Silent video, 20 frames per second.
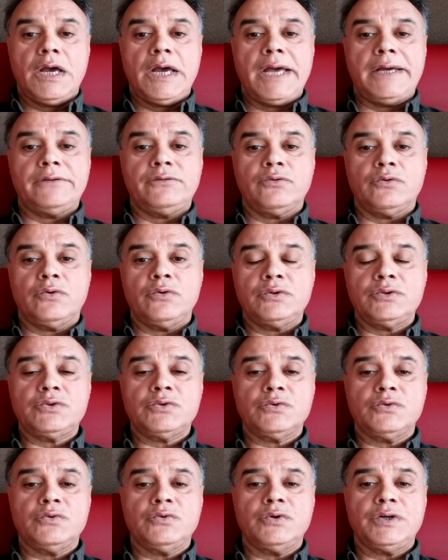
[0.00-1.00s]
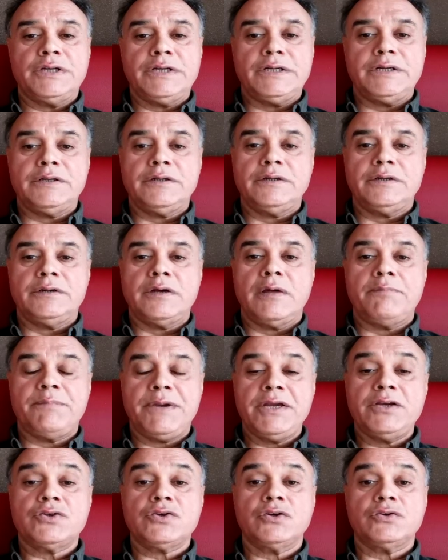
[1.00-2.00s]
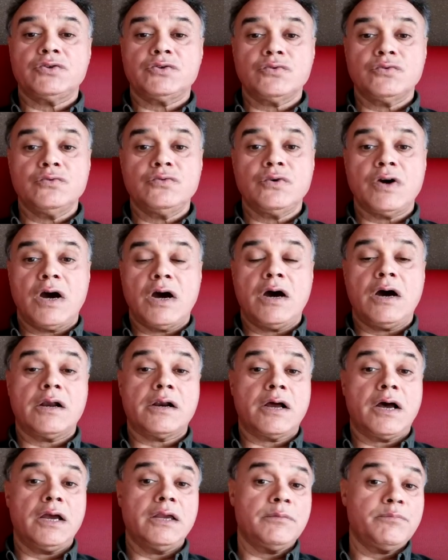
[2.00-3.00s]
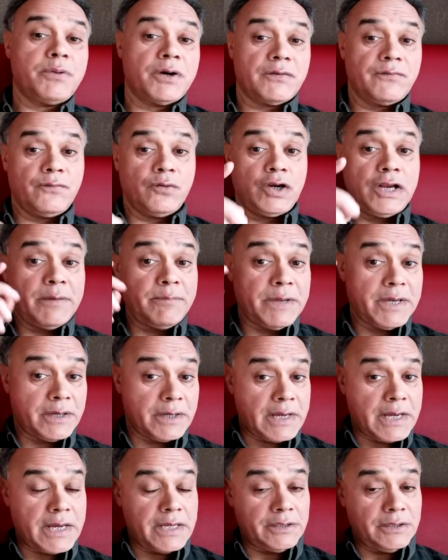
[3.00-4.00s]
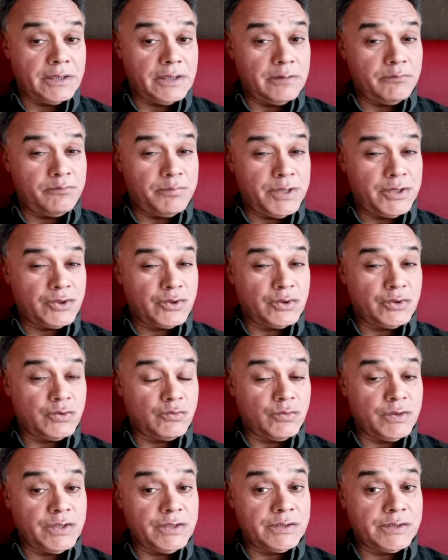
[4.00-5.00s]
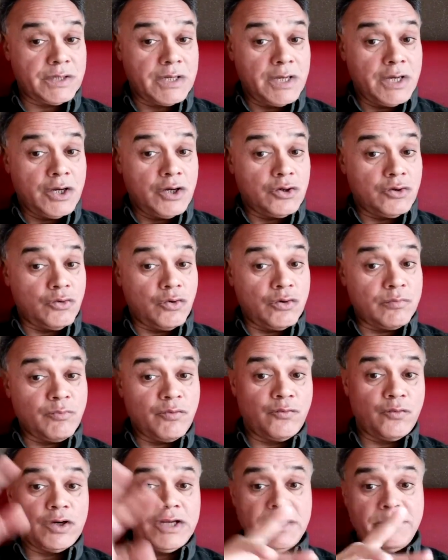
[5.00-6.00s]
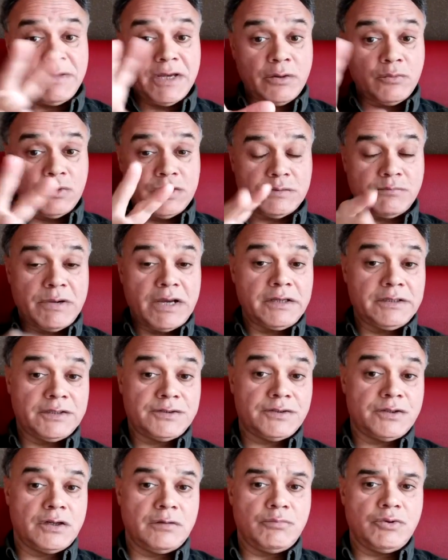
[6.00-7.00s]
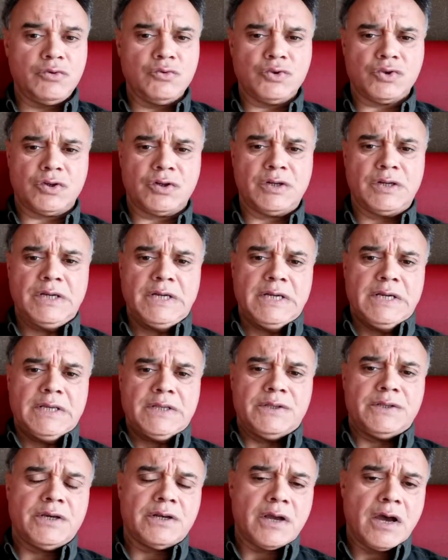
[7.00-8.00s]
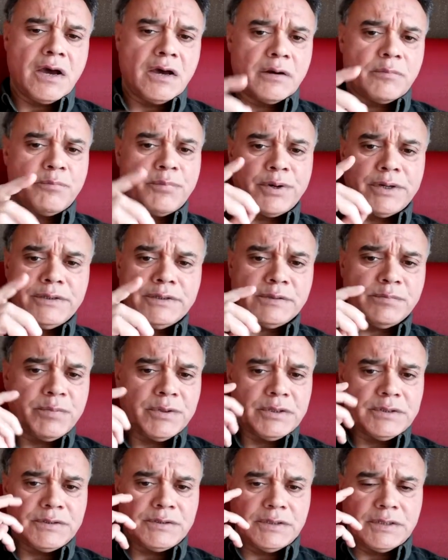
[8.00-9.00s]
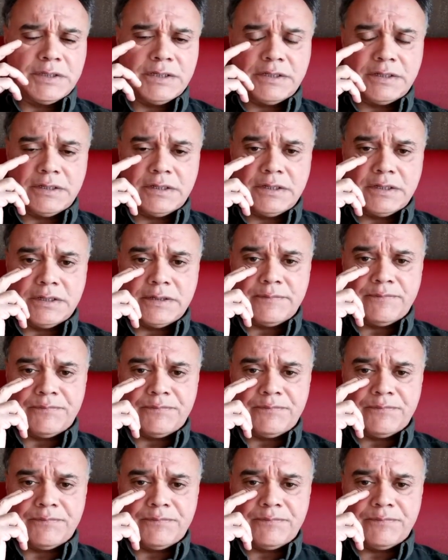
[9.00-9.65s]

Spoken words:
and also in patients who are hypervolemic and in patients with normovolemia with maldistribution. There are principles in